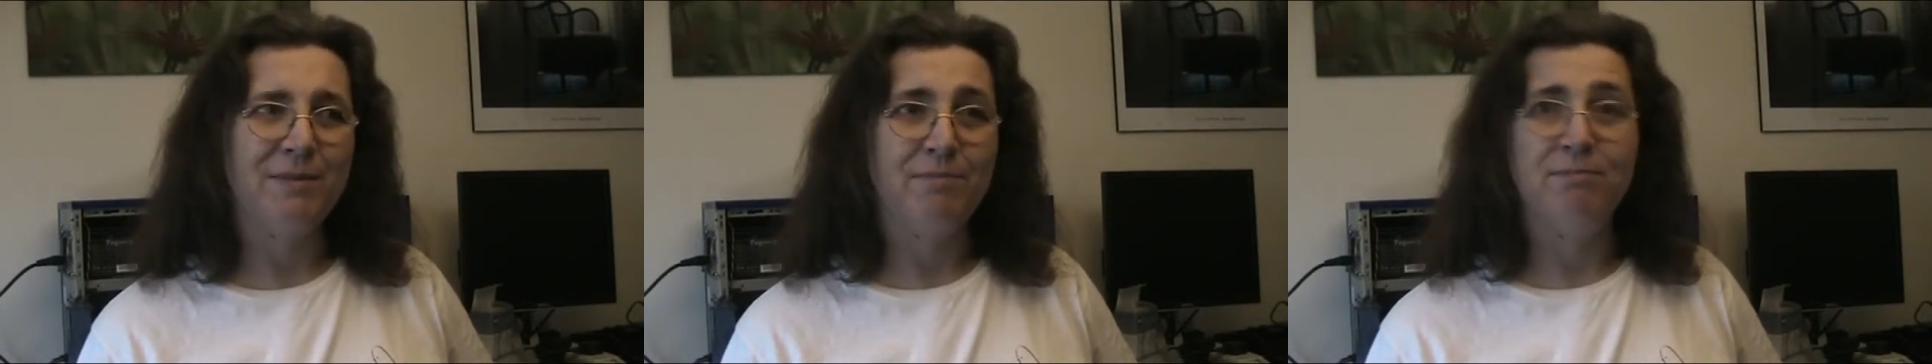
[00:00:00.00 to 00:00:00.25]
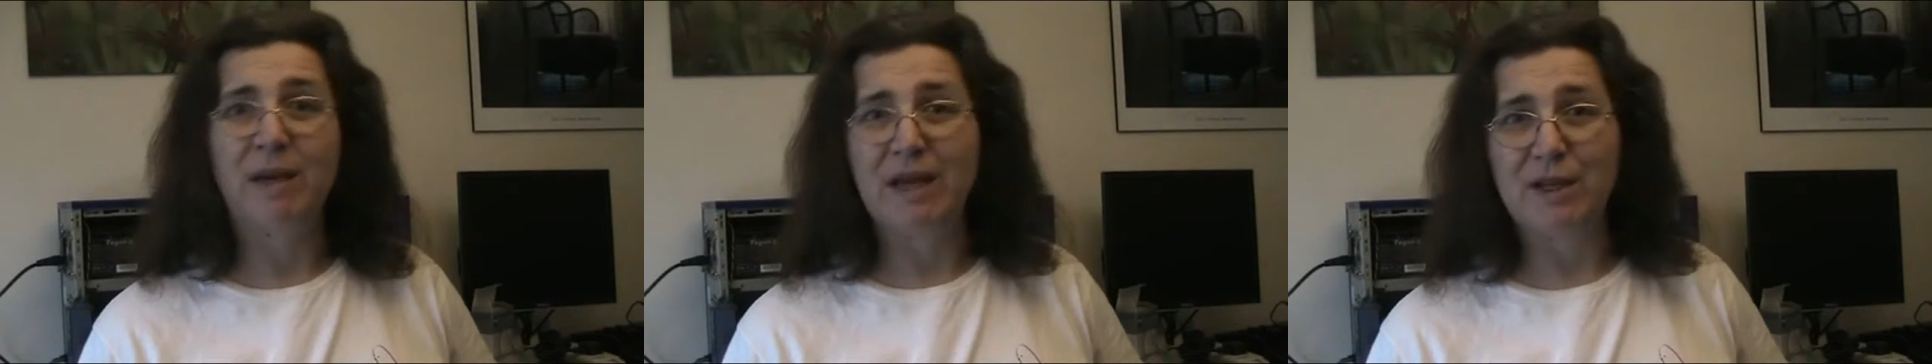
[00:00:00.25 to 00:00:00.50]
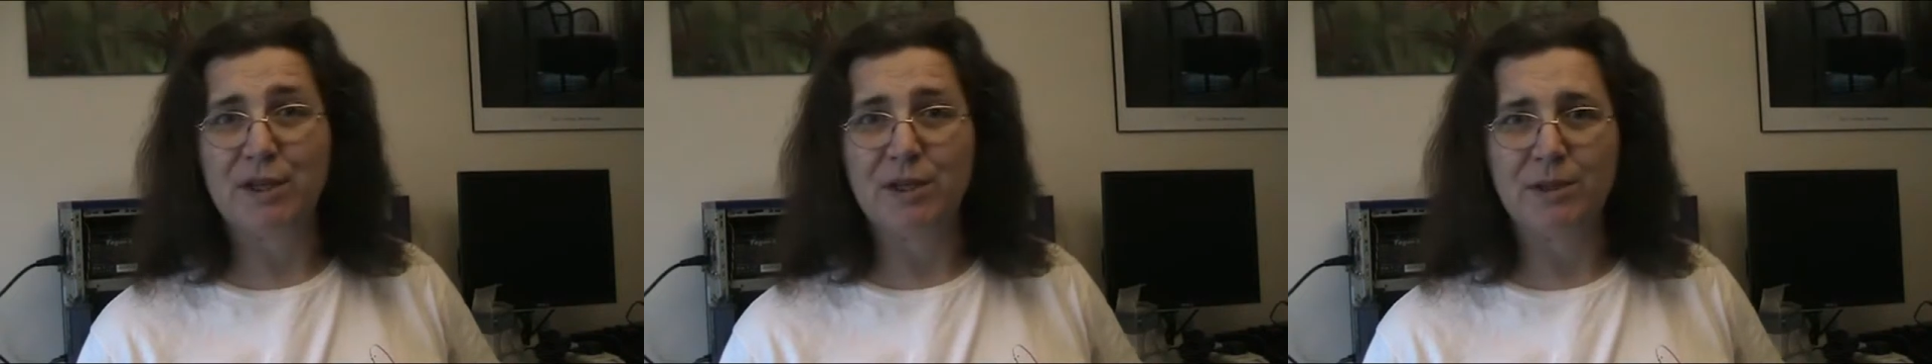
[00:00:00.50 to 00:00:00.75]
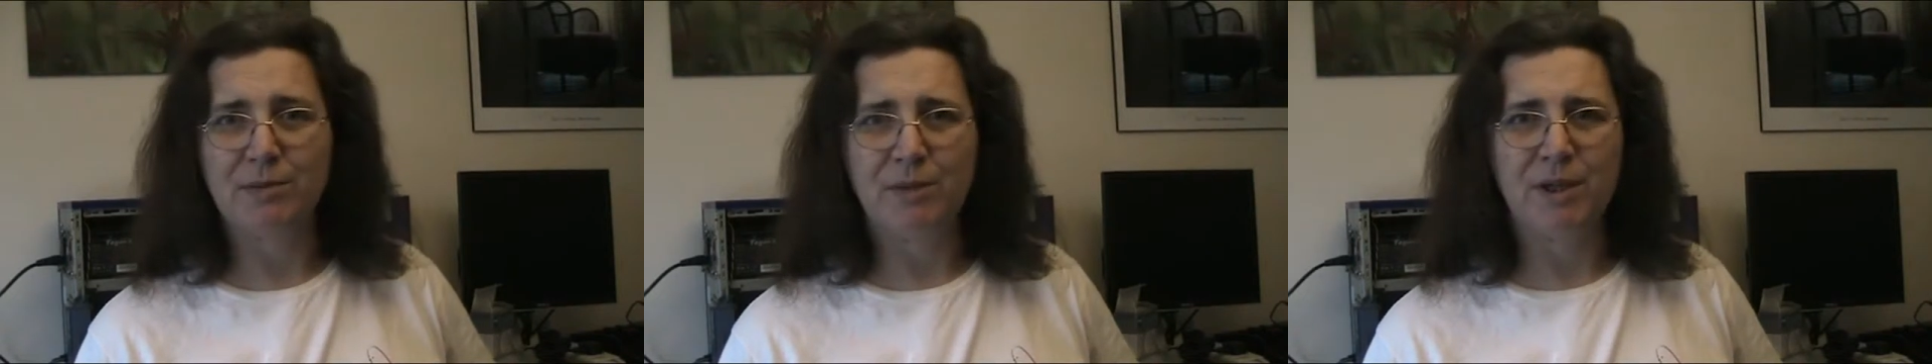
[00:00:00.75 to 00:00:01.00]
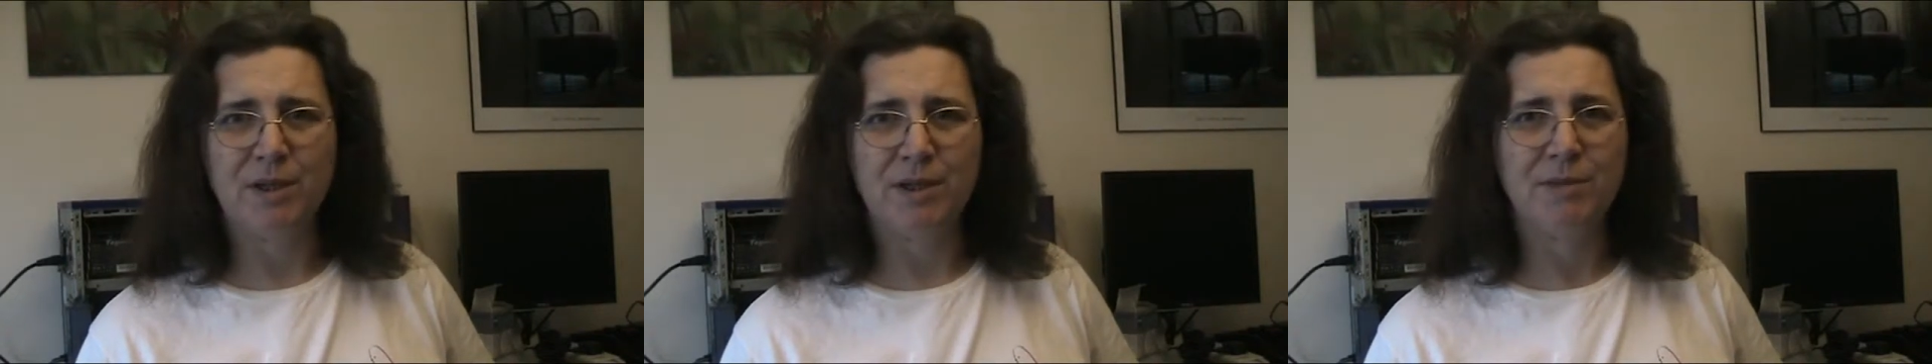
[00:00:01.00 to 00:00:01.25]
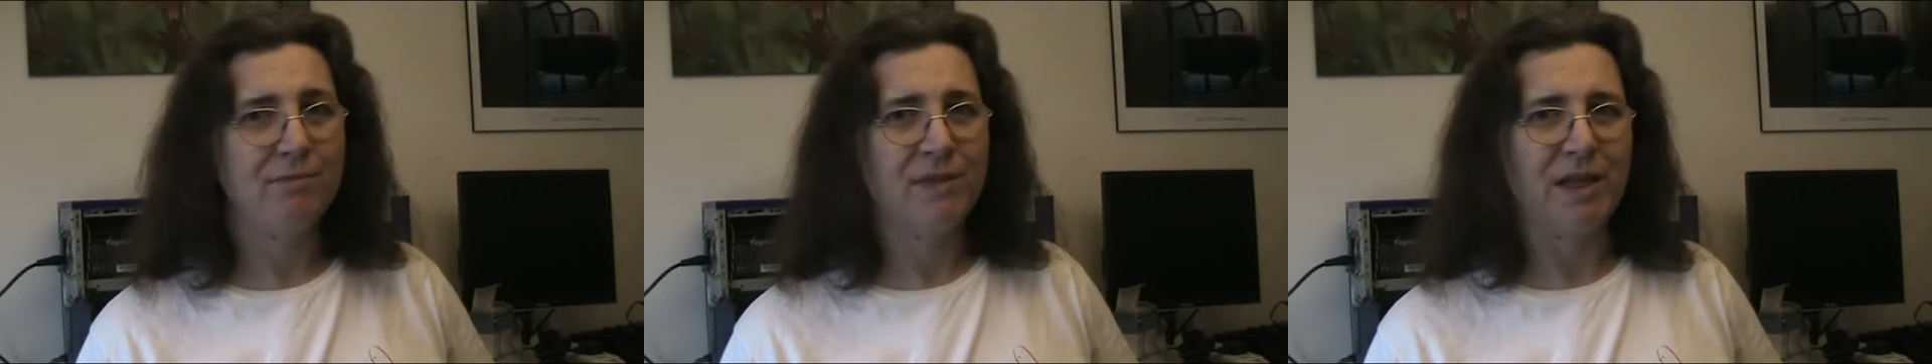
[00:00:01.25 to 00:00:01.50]
major because
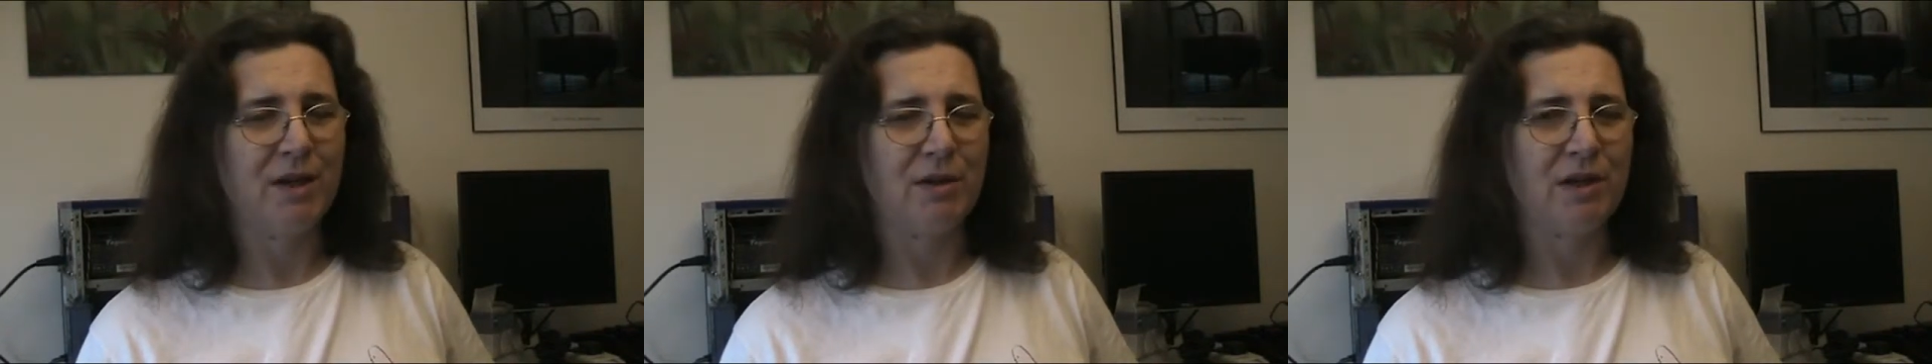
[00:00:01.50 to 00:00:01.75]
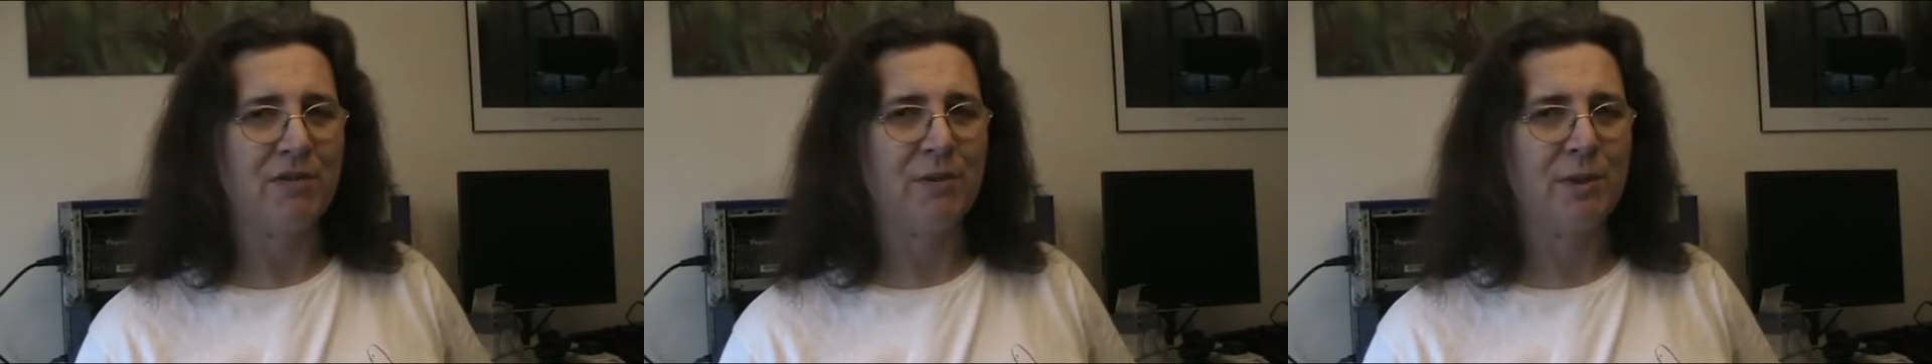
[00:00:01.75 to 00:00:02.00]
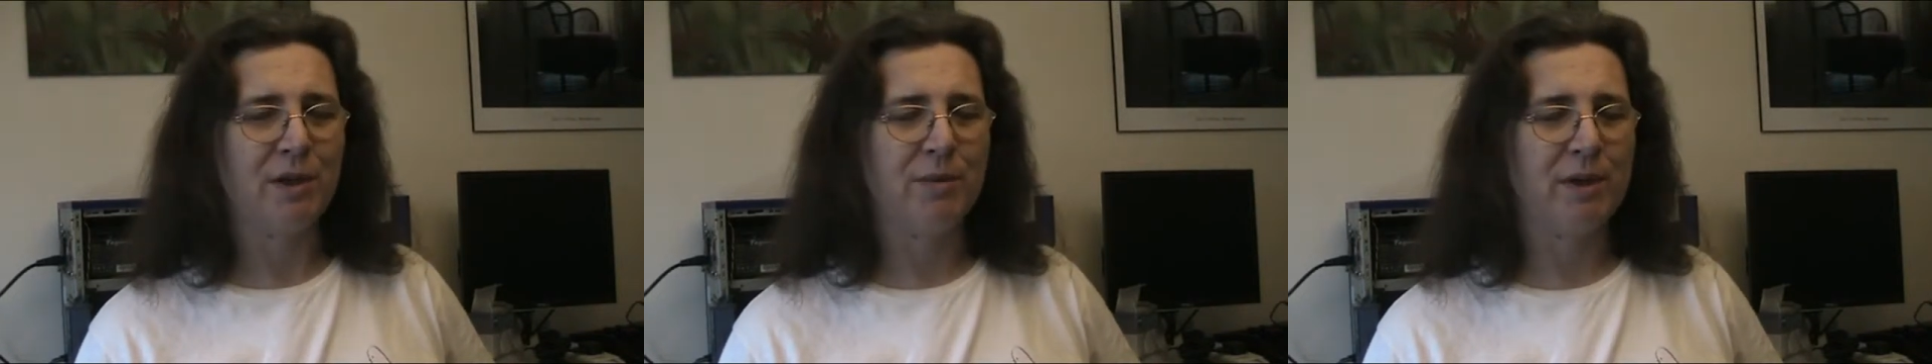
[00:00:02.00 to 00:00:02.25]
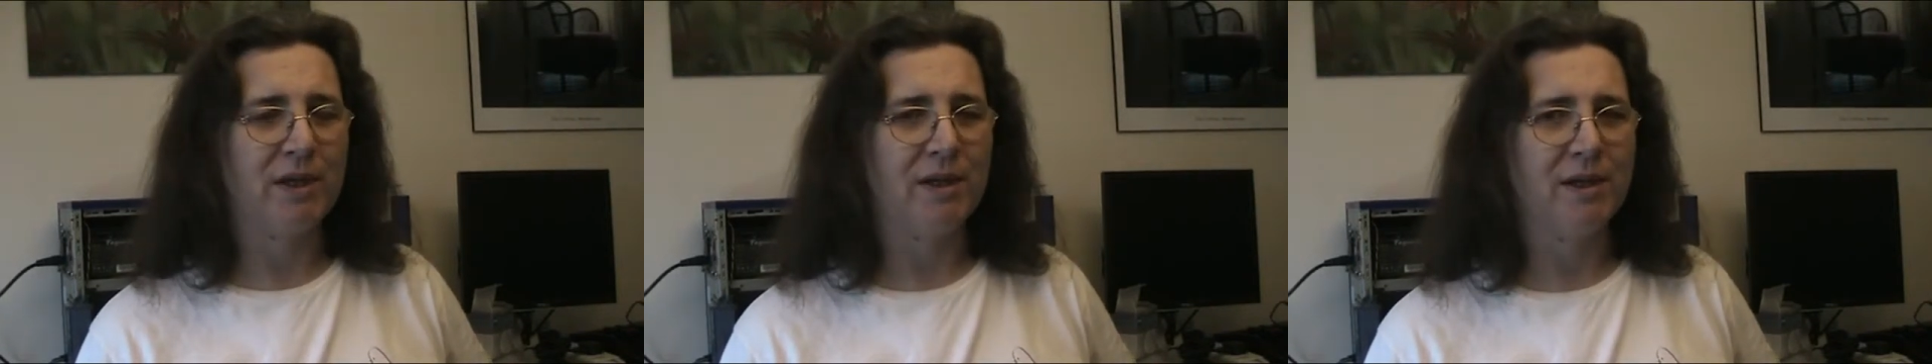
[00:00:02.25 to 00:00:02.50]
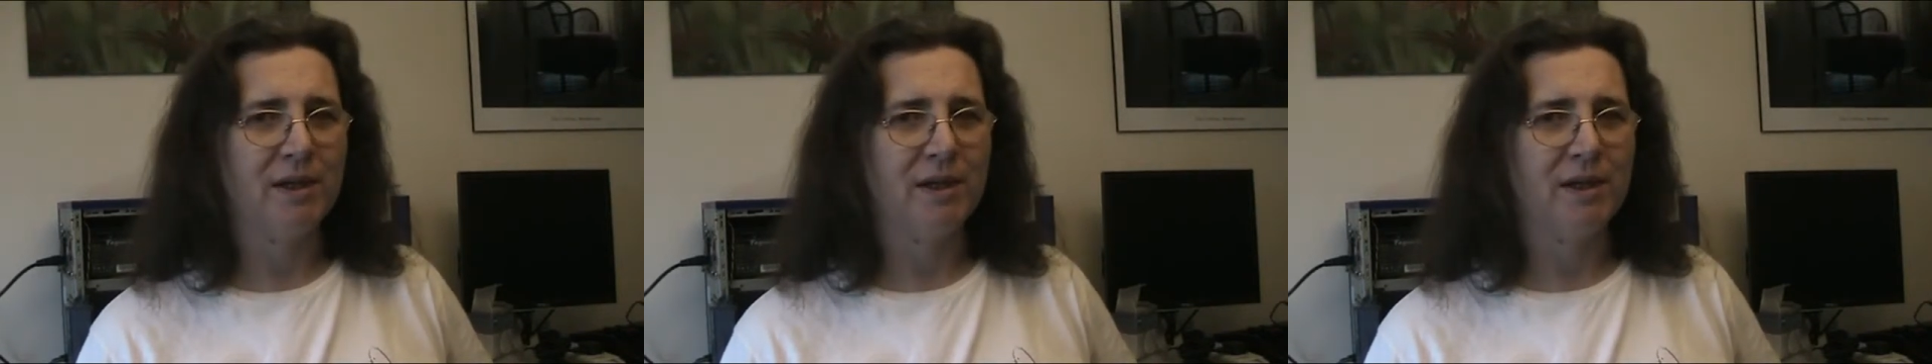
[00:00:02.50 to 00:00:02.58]
they don't have a monopoly.